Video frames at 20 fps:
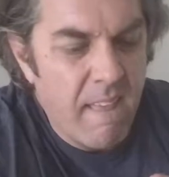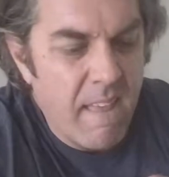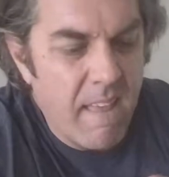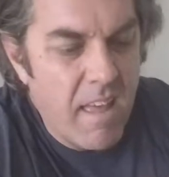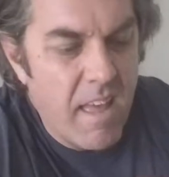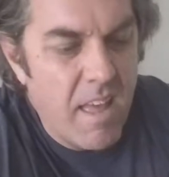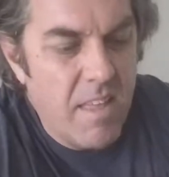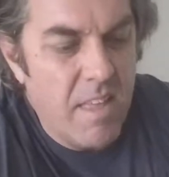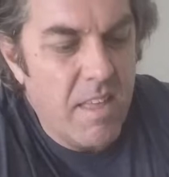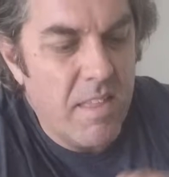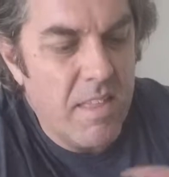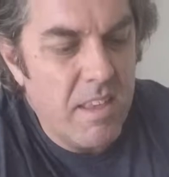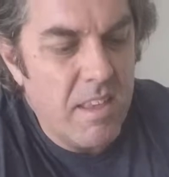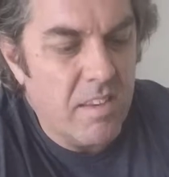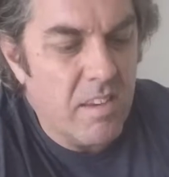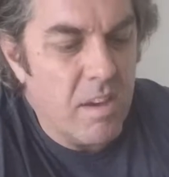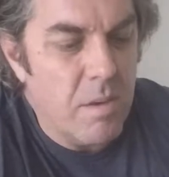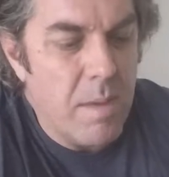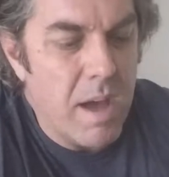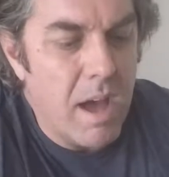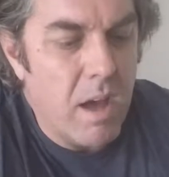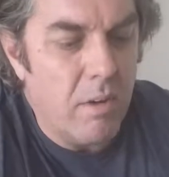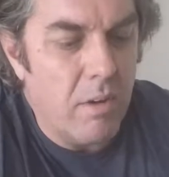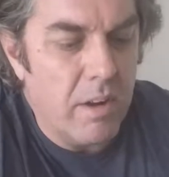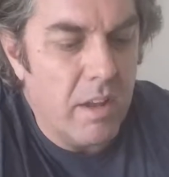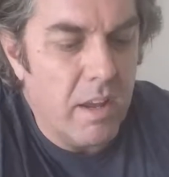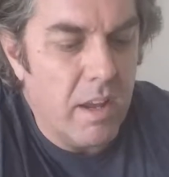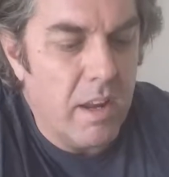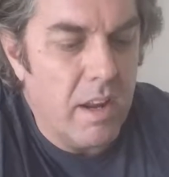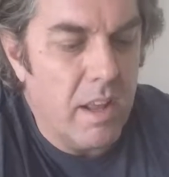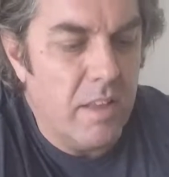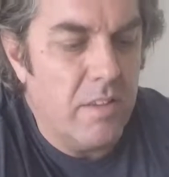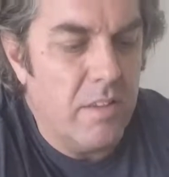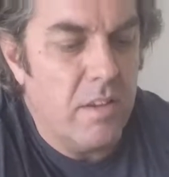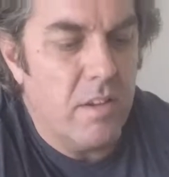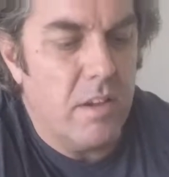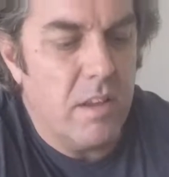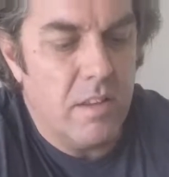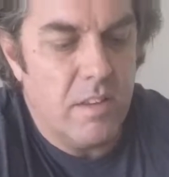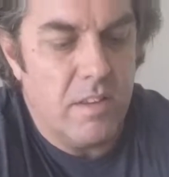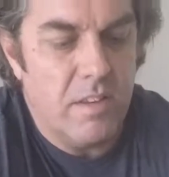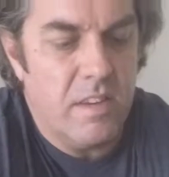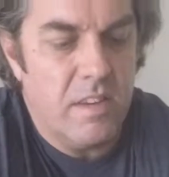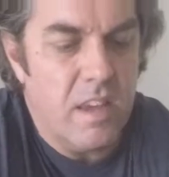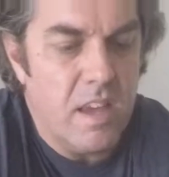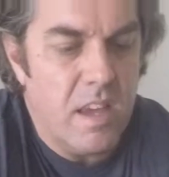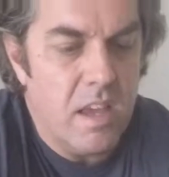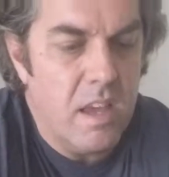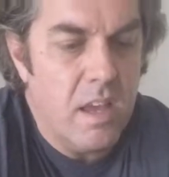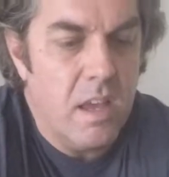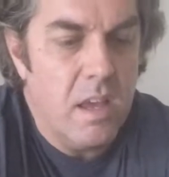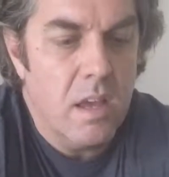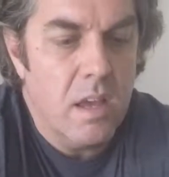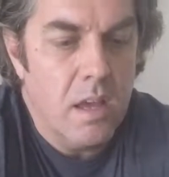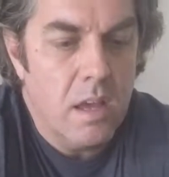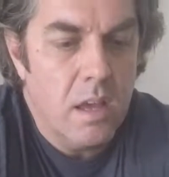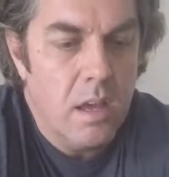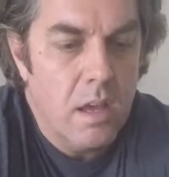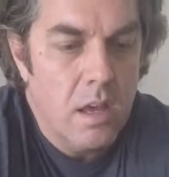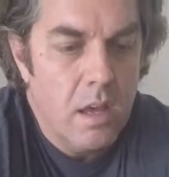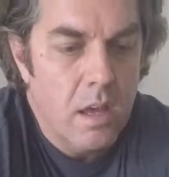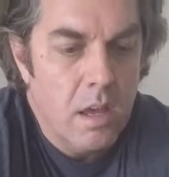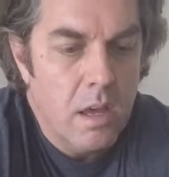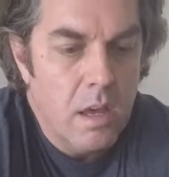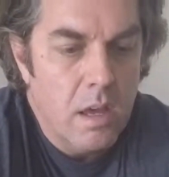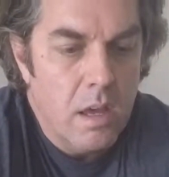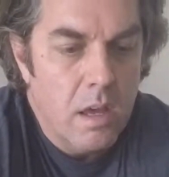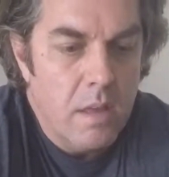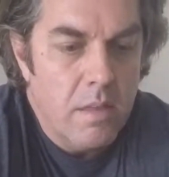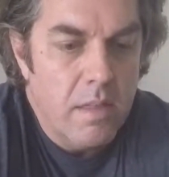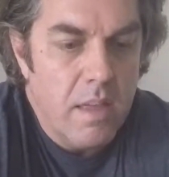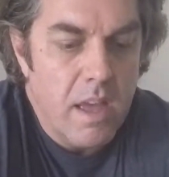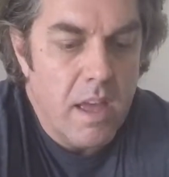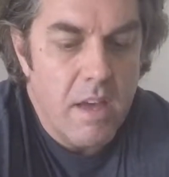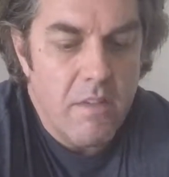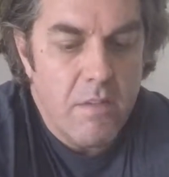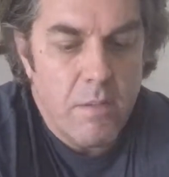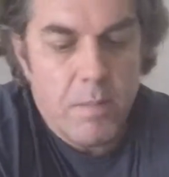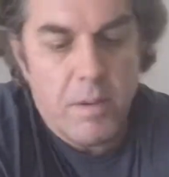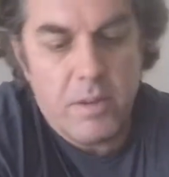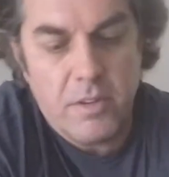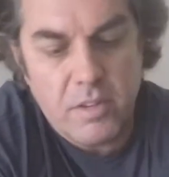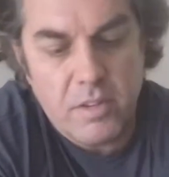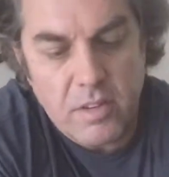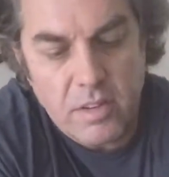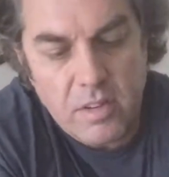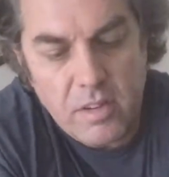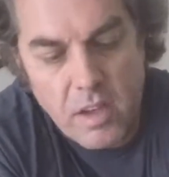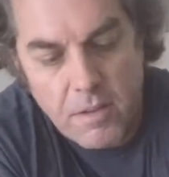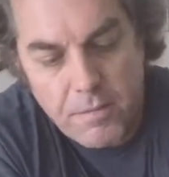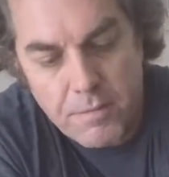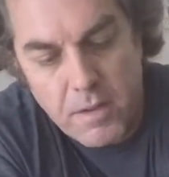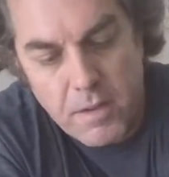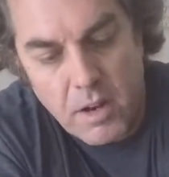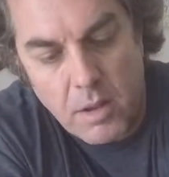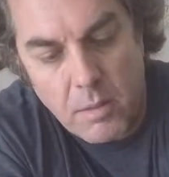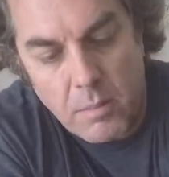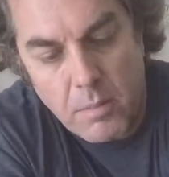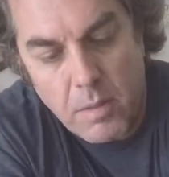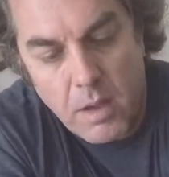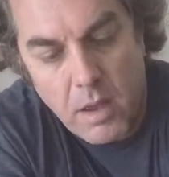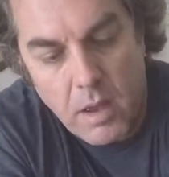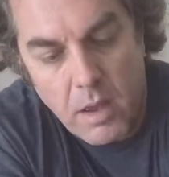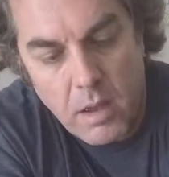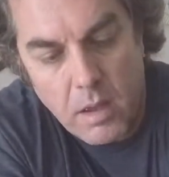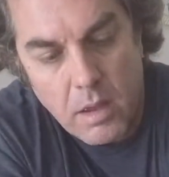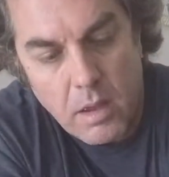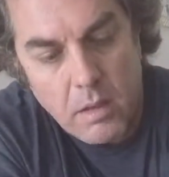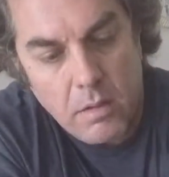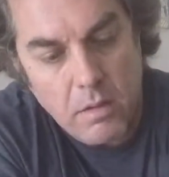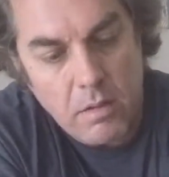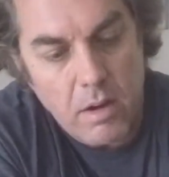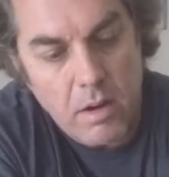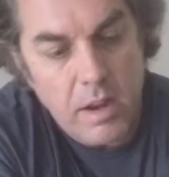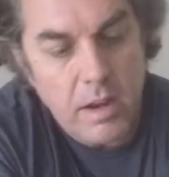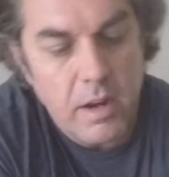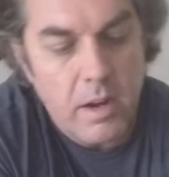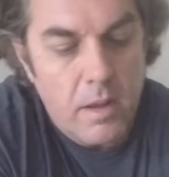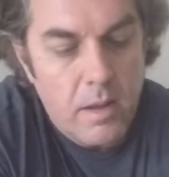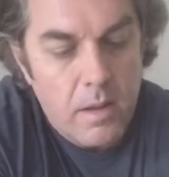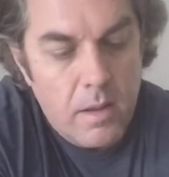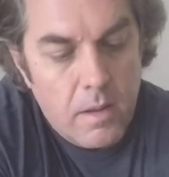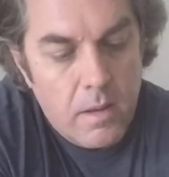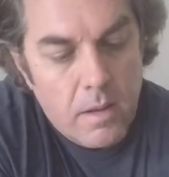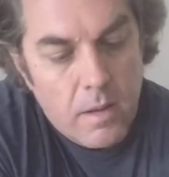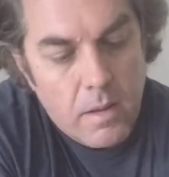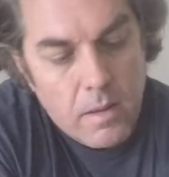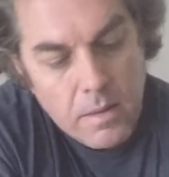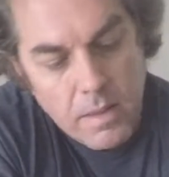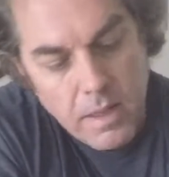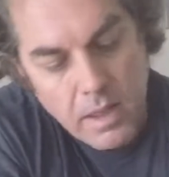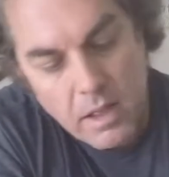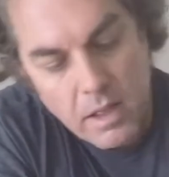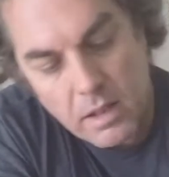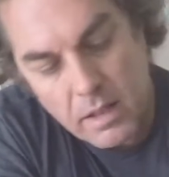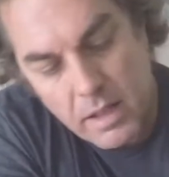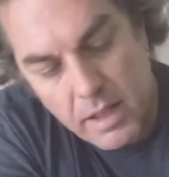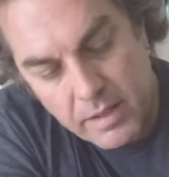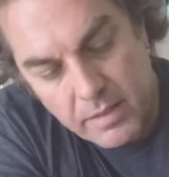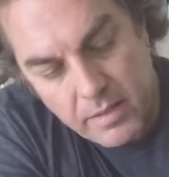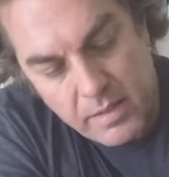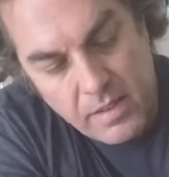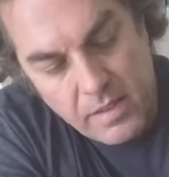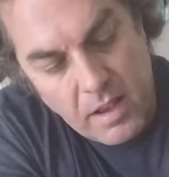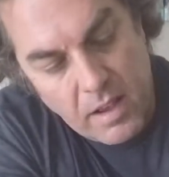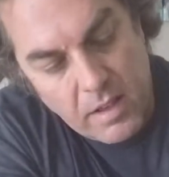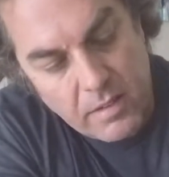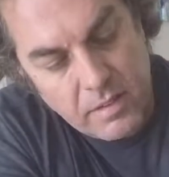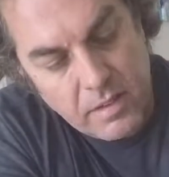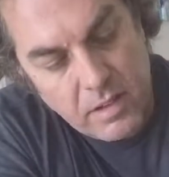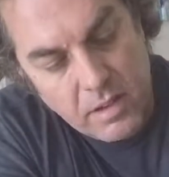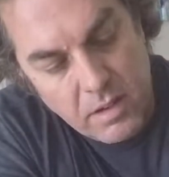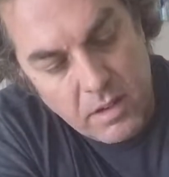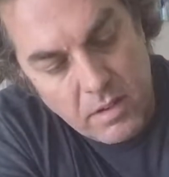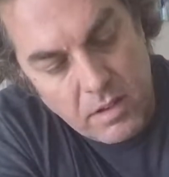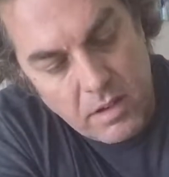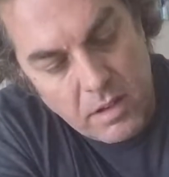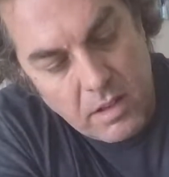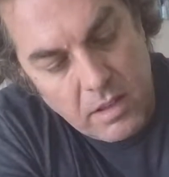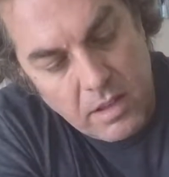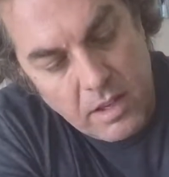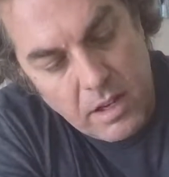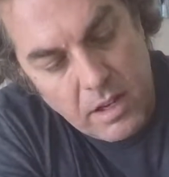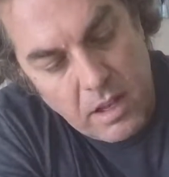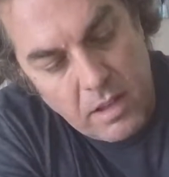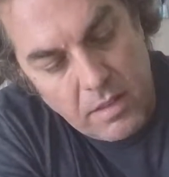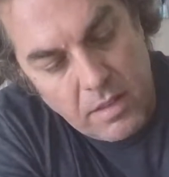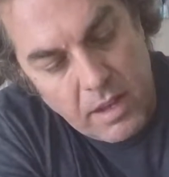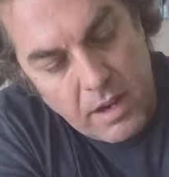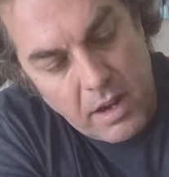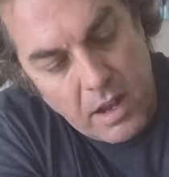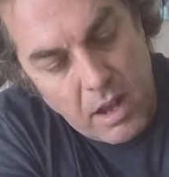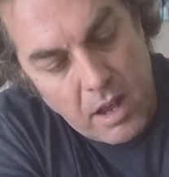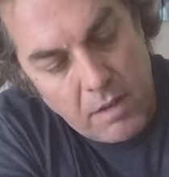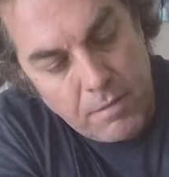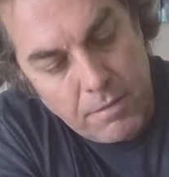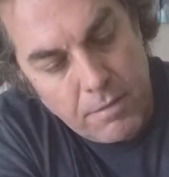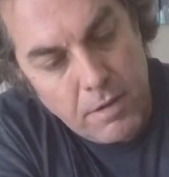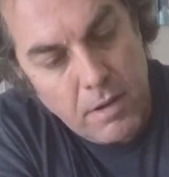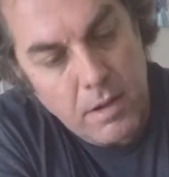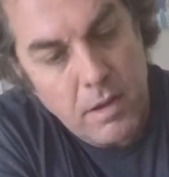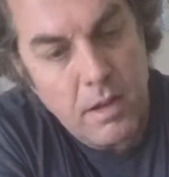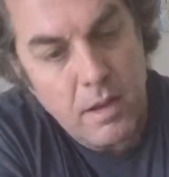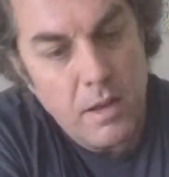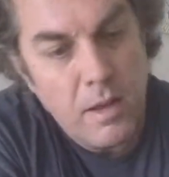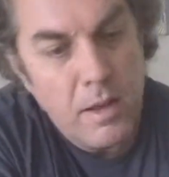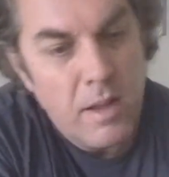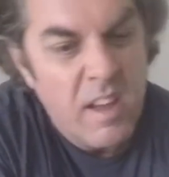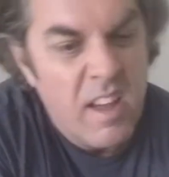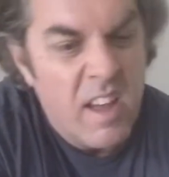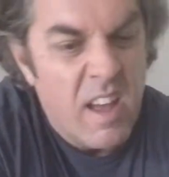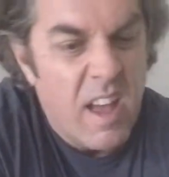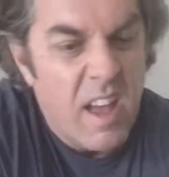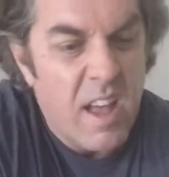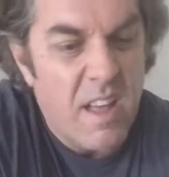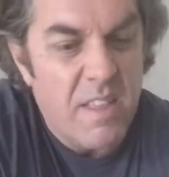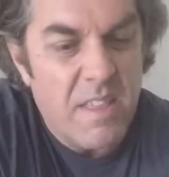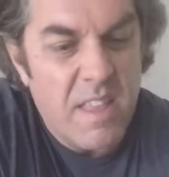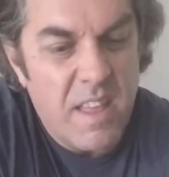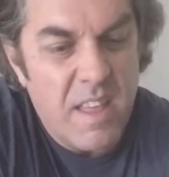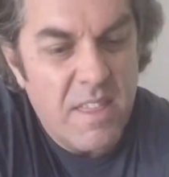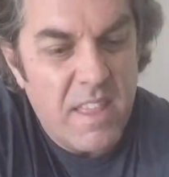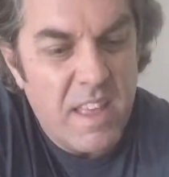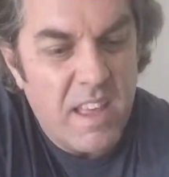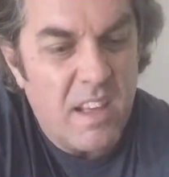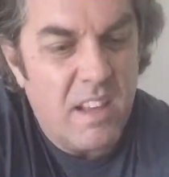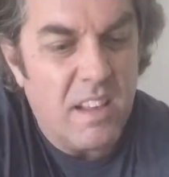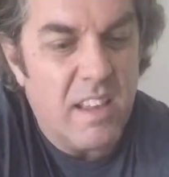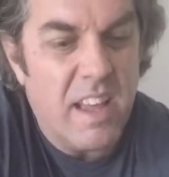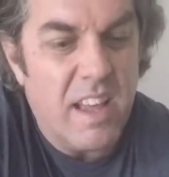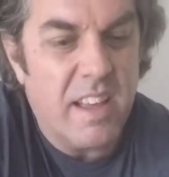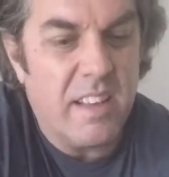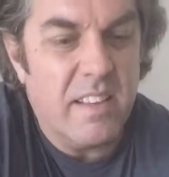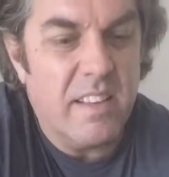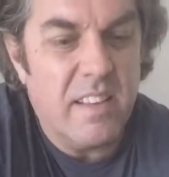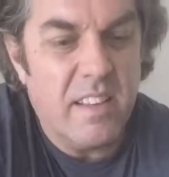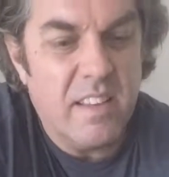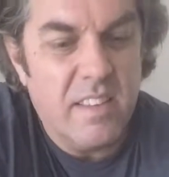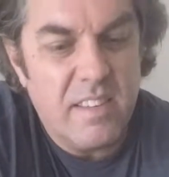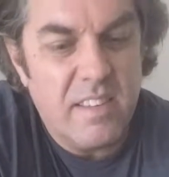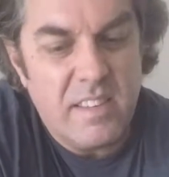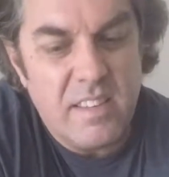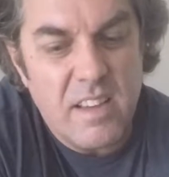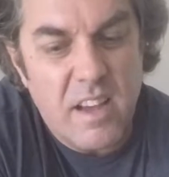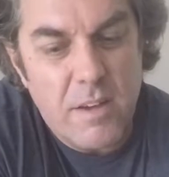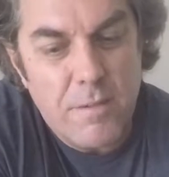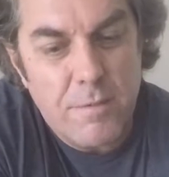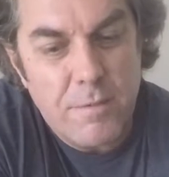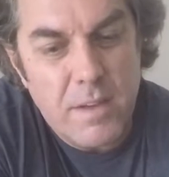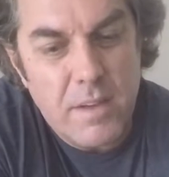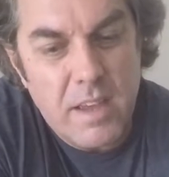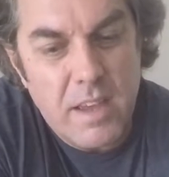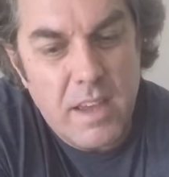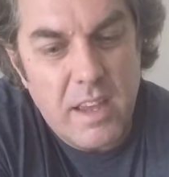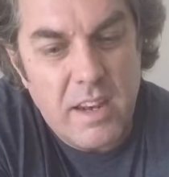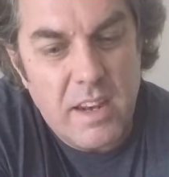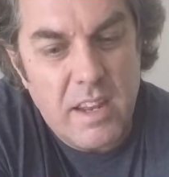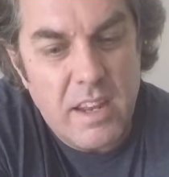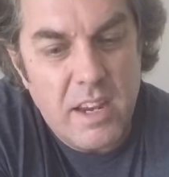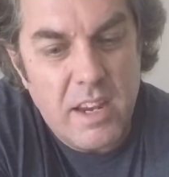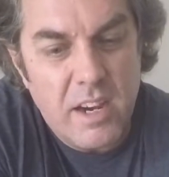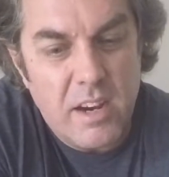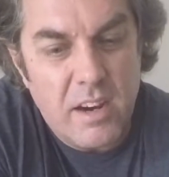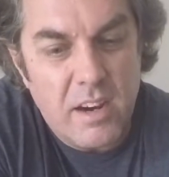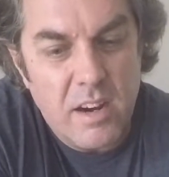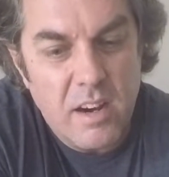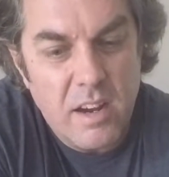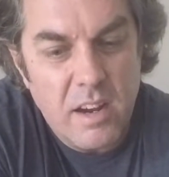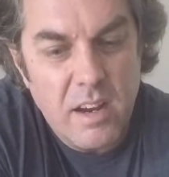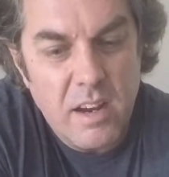And then these come out. And as you can see, they have a bunch of stuff in them, right? They collect dust, and you can clean all that off. And then they collect stuff in here.